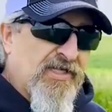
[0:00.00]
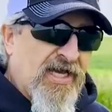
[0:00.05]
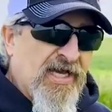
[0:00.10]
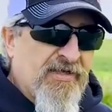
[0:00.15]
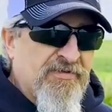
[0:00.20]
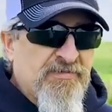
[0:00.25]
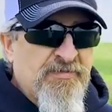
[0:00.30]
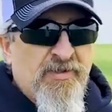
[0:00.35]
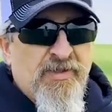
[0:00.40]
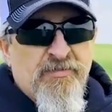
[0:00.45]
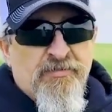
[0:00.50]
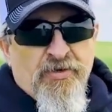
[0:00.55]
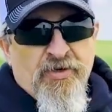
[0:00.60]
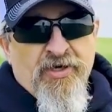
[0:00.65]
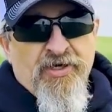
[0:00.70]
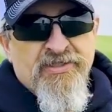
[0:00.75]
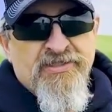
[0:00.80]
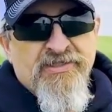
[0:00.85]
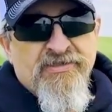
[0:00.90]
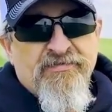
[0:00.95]
atoms being
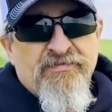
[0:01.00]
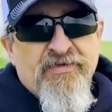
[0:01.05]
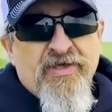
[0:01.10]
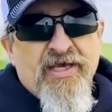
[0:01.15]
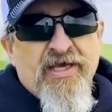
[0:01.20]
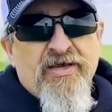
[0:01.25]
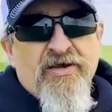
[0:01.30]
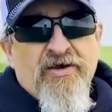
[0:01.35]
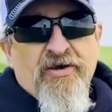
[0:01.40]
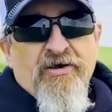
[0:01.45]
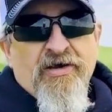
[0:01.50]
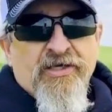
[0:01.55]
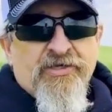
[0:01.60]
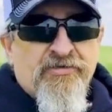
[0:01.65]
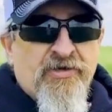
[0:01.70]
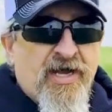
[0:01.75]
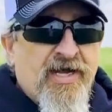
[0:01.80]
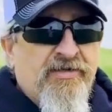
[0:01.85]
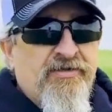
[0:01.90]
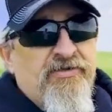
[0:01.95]
positive, they are
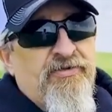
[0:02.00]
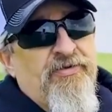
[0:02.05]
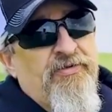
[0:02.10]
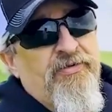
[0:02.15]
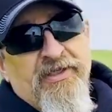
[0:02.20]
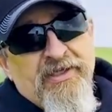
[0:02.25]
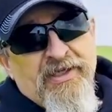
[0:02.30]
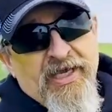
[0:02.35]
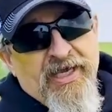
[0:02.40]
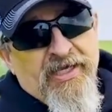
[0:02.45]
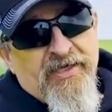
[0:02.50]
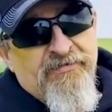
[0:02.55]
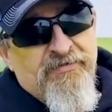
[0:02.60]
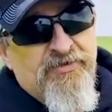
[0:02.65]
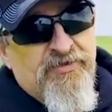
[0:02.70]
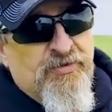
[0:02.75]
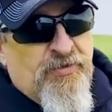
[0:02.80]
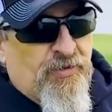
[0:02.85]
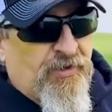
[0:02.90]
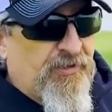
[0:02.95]
attracted to the negative
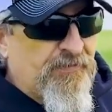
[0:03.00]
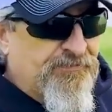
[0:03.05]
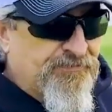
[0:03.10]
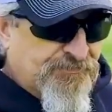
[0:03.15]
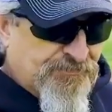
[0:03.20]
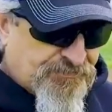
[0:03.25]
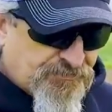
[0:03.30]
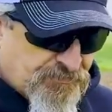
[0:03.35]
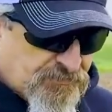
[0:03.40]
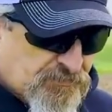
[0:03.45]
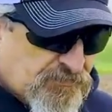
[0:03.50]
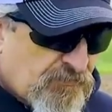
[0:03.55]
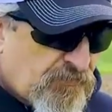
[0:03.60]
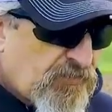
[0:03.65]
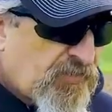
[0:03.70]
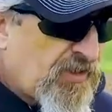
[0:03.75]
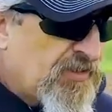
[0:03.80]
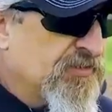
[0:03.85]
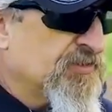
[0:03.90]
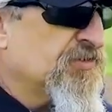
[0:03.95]
soil.
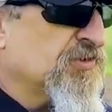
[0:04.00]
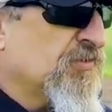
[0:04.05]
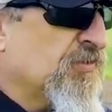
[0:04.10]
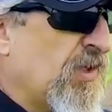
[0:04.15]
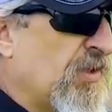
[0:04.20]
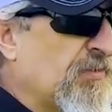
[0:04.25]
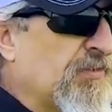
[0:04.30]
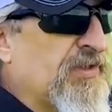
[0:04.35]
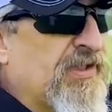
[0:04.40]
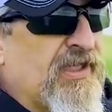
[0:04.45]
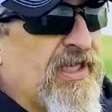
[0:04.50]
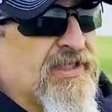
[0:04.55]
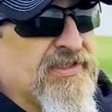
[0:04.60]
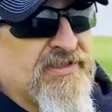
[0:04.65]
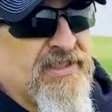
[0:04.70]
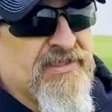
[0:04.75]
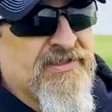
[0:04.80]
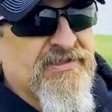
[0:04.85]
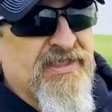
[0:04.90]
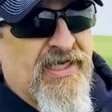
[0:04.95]
So what the
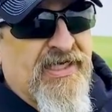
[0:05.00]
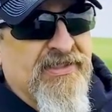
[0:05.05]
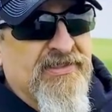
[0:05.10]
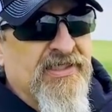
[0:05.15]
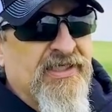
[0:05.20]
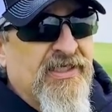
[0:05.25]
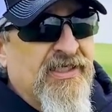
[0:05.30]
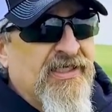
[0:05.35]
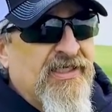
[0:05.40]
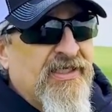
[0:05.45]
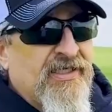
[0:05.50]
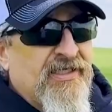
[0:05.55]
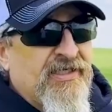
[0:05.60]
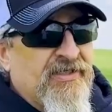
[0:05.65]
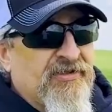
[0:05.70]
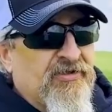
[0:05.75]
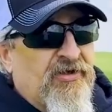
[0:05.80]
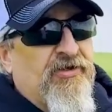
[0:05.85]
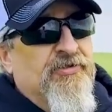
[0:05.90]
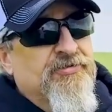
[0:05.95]
SS does,
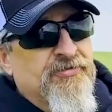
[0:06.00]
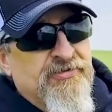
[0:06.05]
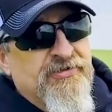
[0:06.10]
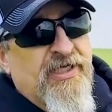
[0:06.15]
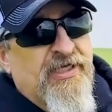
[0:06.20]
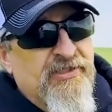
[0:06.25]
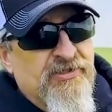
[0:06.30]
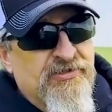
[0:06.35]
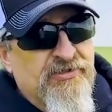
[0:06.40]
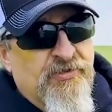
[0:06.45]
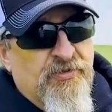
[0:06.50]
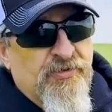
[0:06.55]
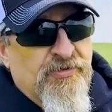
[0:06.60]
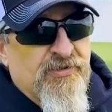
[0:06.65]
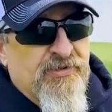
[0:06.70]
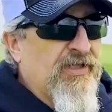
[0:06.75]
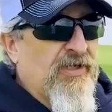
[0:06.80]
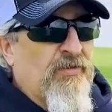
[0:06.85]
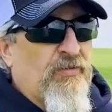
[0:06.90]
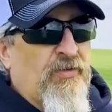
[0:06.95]
it alters that soil,
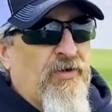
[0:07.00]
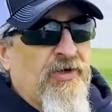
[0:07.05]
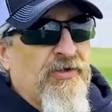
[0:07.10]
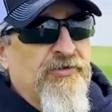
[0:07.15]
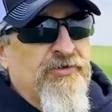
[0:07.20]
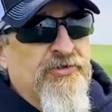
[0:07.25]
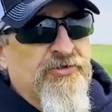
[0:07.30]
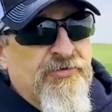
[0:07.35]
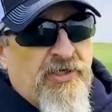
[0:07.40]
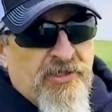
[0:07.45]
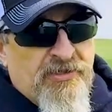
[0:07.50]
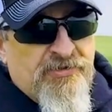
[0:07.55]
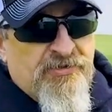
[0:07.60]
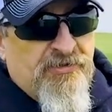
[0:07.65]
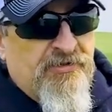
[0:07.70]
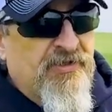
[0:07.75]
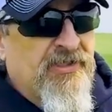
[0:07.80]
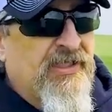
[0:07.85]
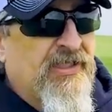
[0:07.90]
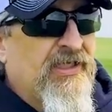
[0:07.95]
that water
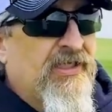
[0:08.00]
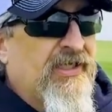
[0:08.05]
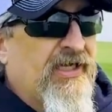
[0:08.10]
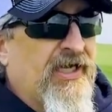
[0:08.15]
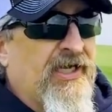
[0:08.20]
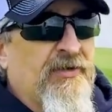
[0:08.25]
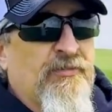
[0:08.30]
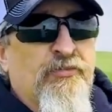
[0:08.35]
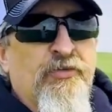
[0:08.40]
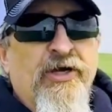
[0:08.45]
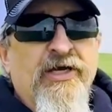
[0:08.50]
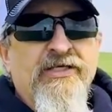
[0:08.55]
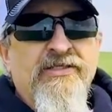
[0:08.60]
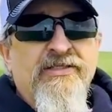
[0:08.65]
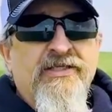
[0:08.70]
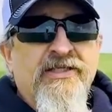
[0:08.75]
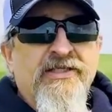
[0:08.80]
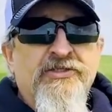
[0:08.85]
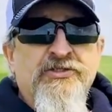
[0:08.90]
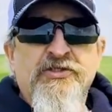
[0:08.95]
structure, and it breaks
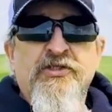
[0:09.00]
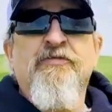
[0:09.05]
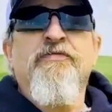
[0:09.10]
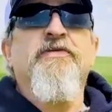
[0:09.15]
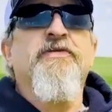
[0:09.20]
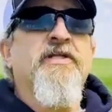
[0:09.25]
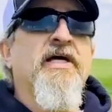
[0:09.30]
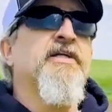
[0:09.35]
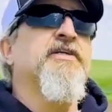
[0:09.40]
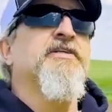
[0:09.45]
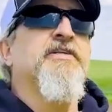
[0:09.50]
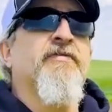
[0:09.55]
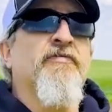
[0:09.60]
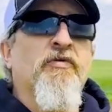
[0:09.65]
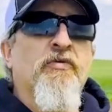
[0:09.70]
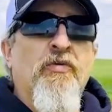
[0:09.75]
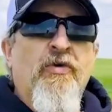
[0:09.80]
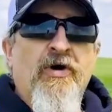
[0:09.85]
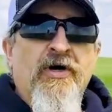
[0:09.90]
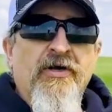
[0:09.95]
the surface tension of the
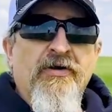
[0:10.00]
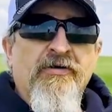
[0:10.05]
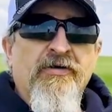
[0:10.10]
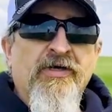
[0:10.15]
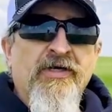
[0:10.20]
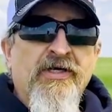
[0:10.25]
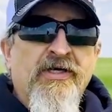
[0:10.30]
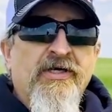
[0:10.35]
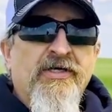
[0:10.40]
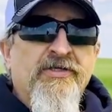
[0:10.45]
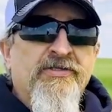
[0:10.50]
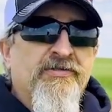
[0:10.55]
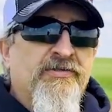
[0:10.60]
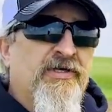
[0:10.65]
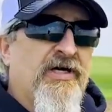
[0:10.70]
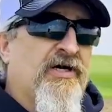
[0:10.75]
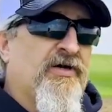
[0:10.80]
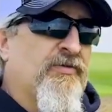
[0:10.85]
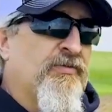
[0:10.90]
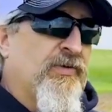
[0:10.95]
water. So
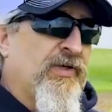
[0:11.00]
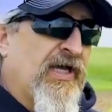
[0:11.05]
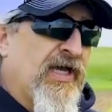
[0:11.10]
now we